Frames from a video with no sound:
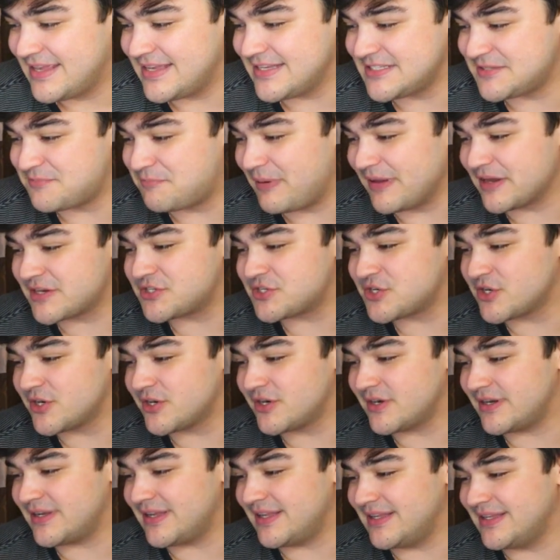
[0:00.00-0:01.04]
His
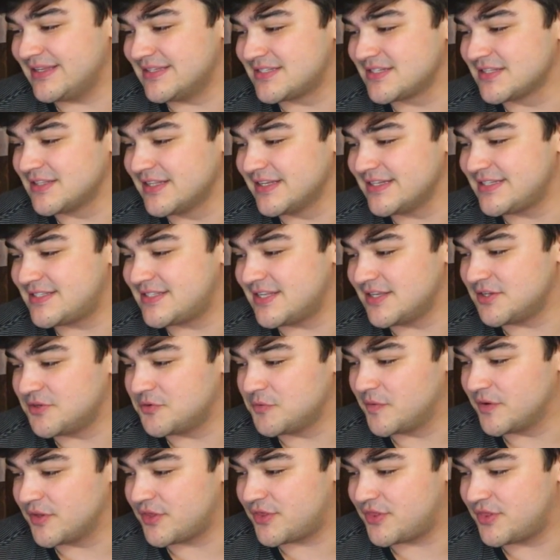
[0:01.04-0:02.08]
picture is listed
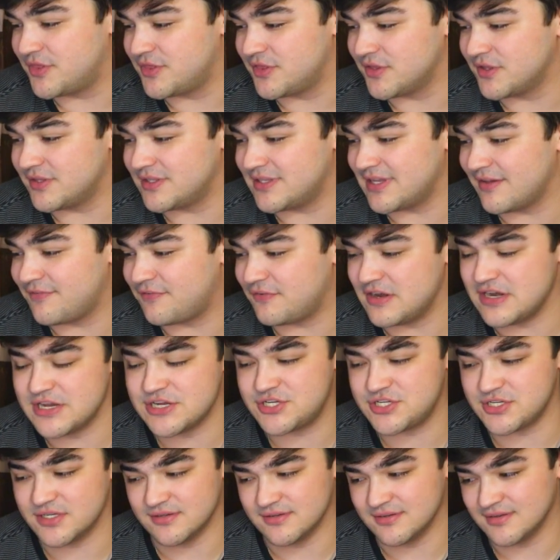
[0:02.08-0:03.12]
with the
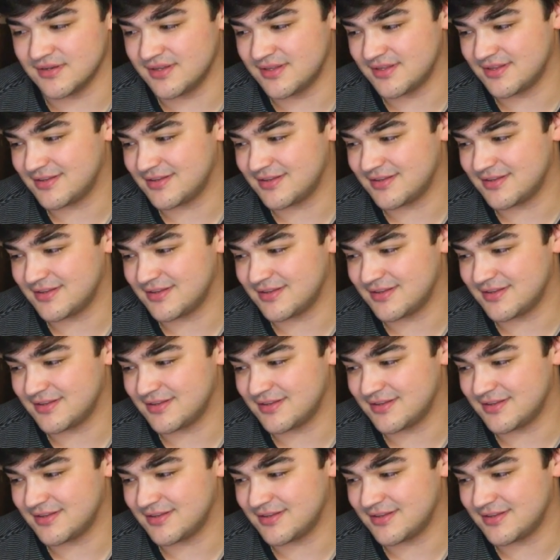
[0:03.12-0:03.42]
definition.